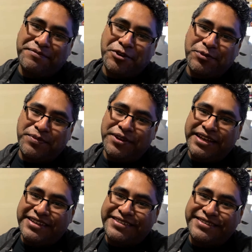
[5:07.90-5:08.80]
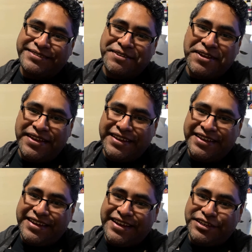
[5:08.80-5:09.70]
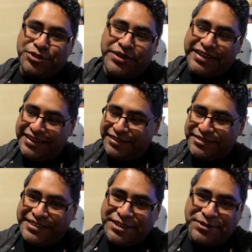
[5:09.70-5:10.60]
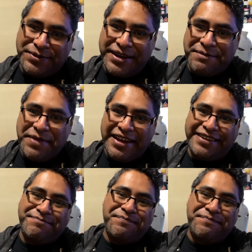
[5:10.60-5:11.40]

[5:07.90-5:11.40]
Hope you guys enjoyed, and I'll see you in a minute.